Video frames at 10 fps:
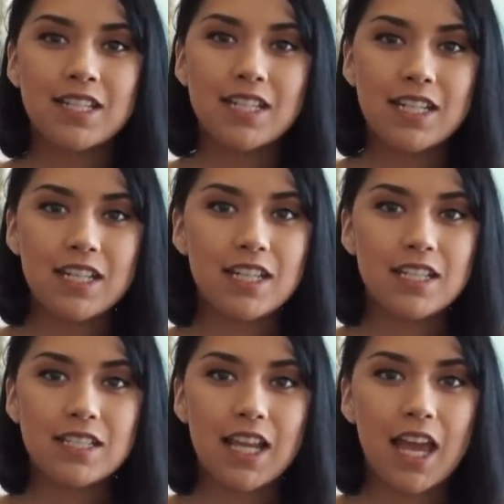
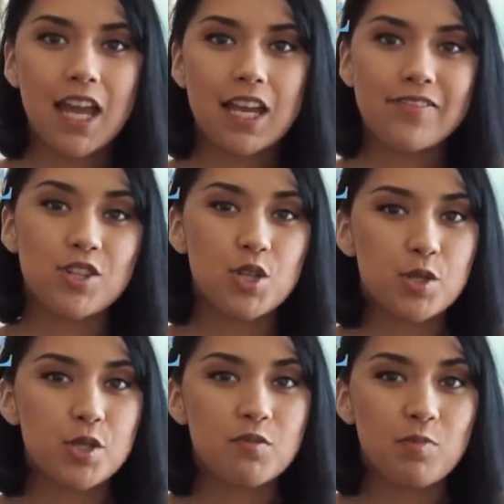dd's and the
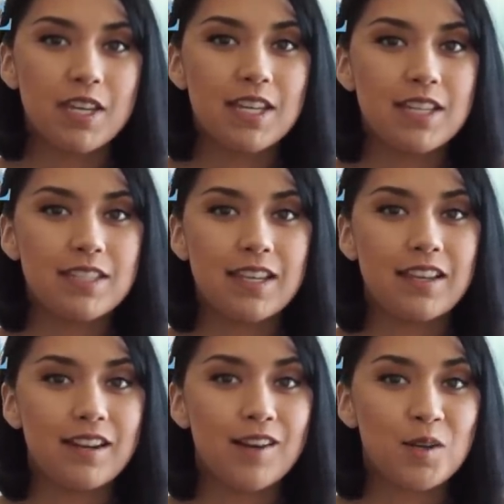Children's Place
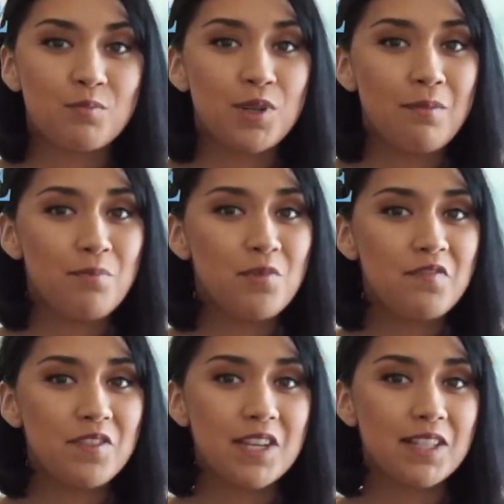and I got him a couple
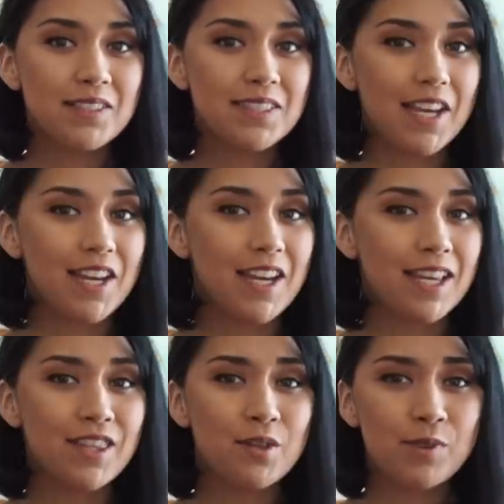of things
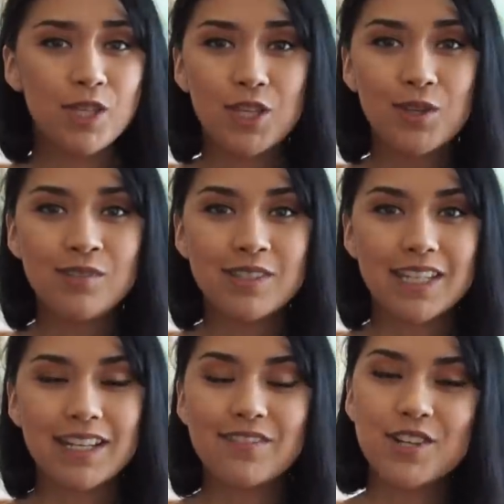and they're really cute
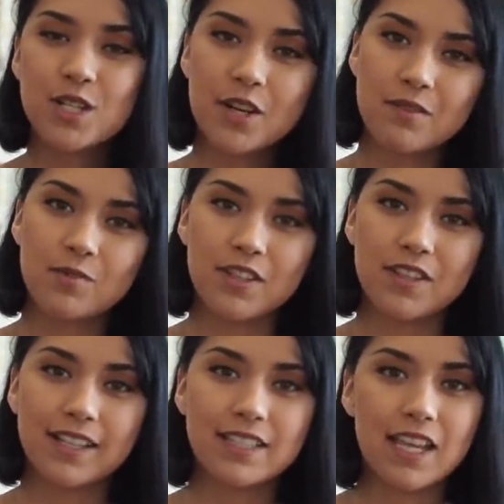and I want to share them with you
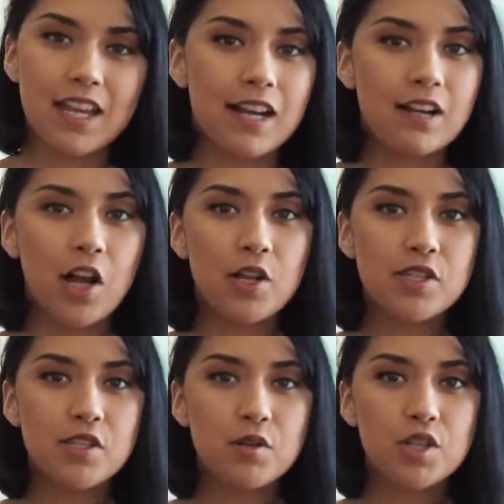guys and I'll
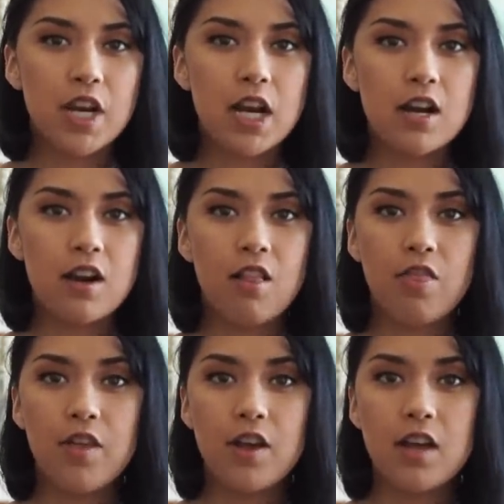also share
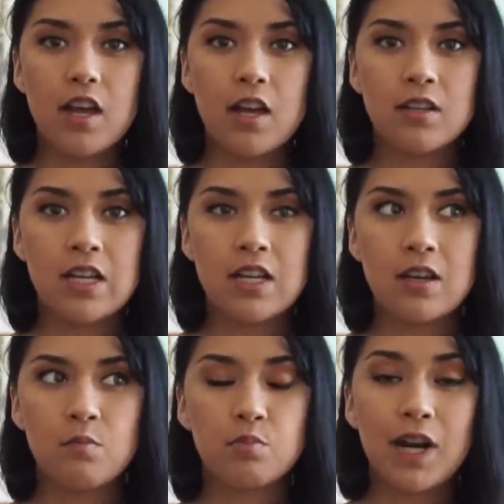the
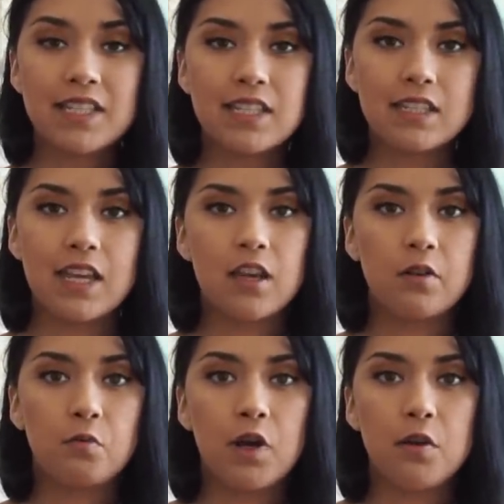prices
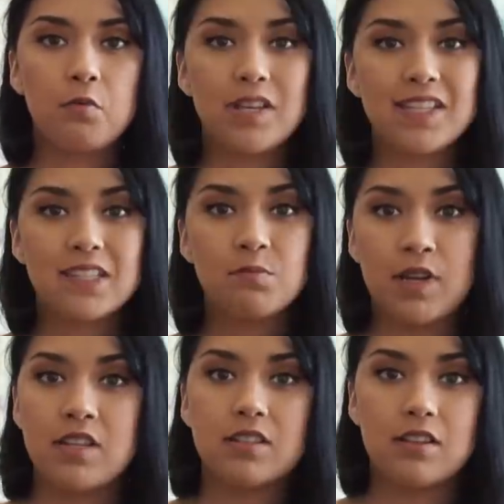and what we
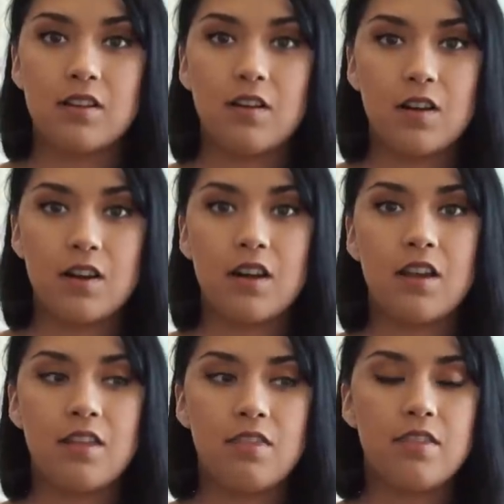spent on
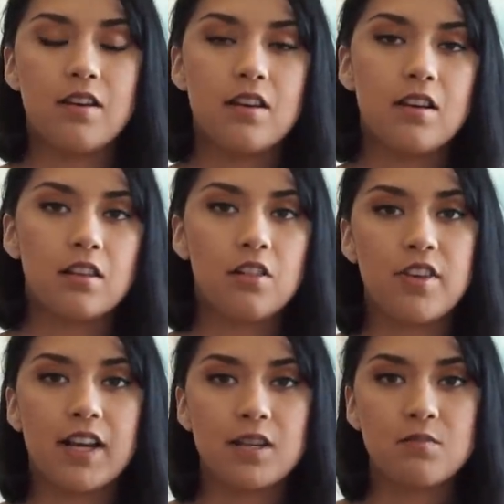the
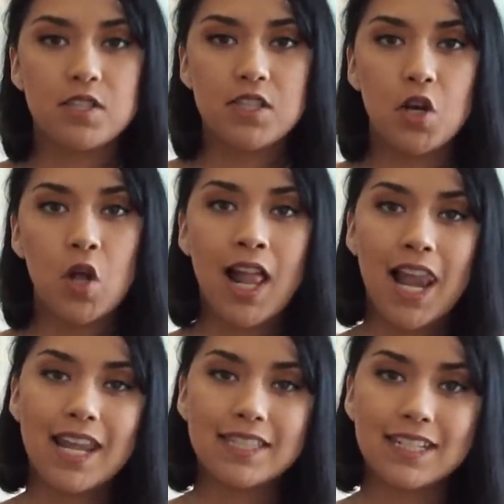clothing items. So
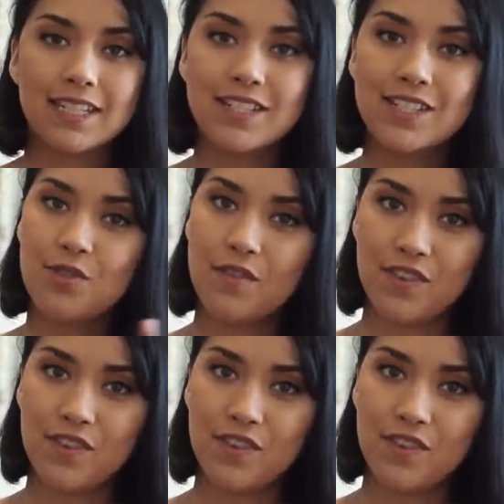let's get into the